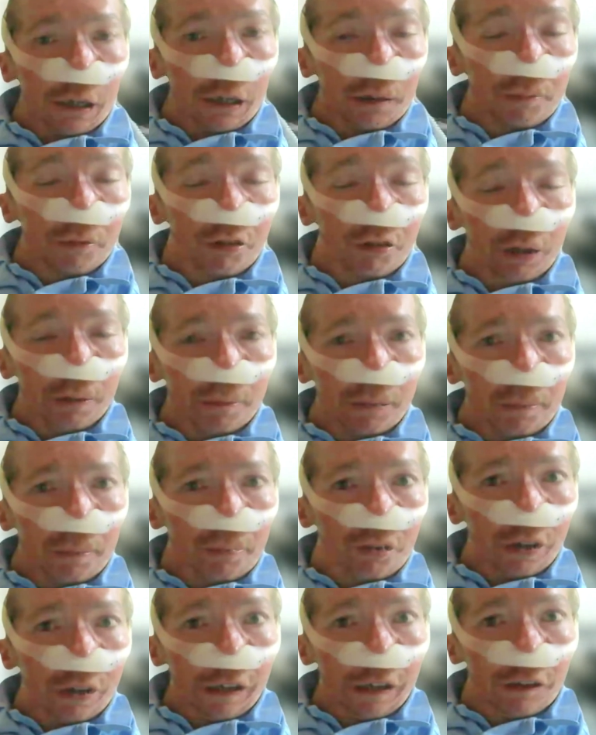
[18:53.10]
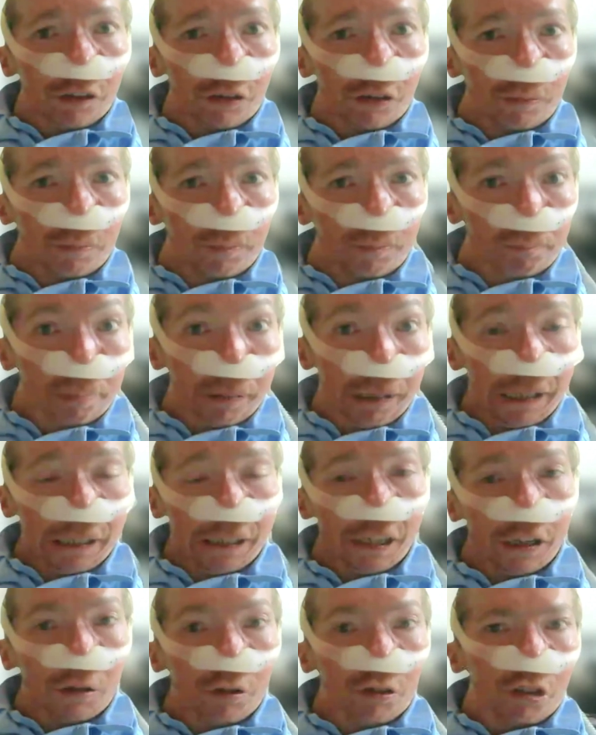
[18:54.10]
CMIP6
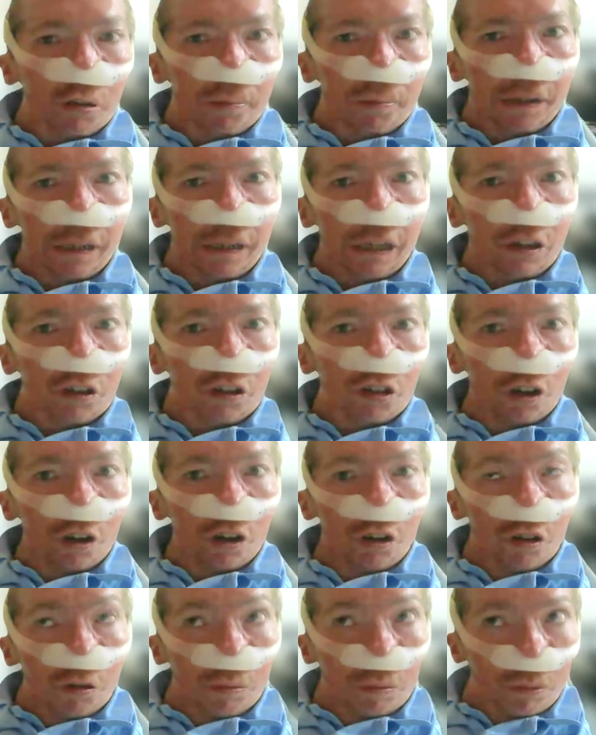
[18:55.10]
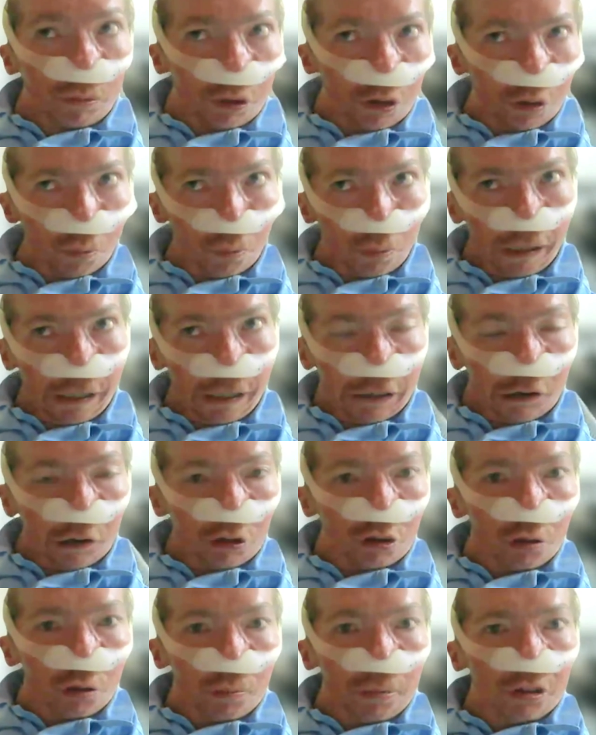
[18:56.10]
paleo simulations that we
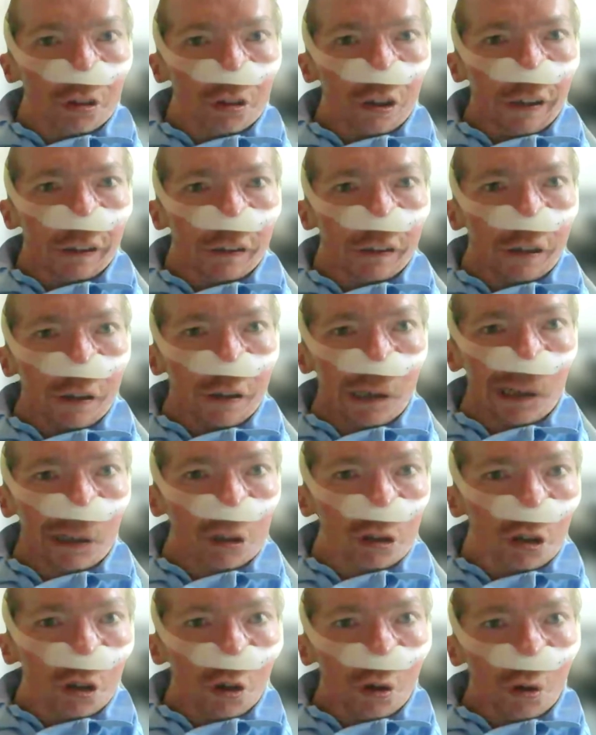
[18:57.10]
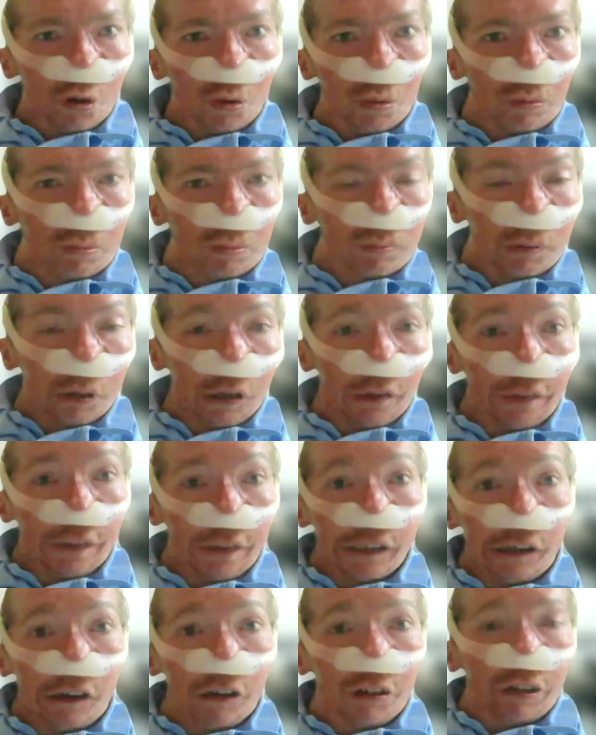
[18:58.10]
contributed to
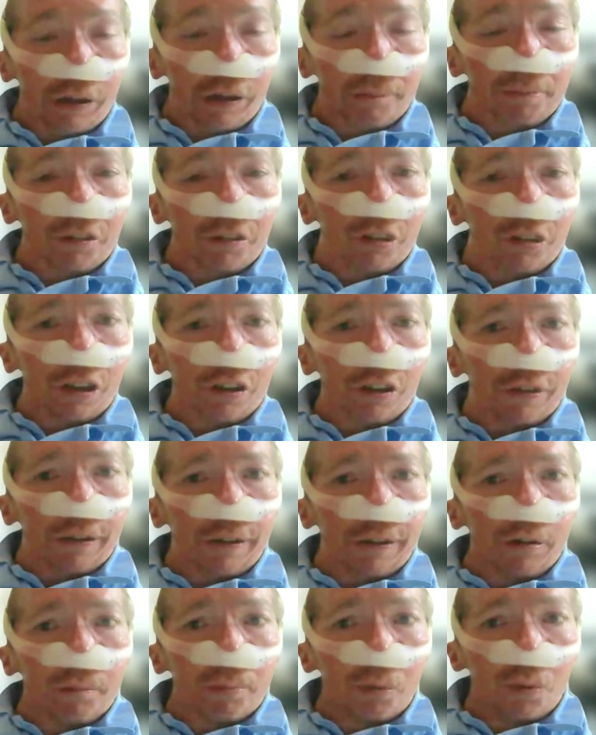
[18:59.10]
the last IPCC